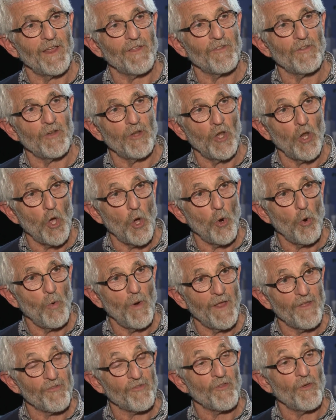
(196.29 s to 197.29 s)
as
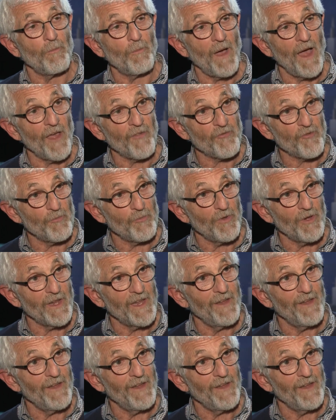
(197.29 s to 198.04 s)
low as possible,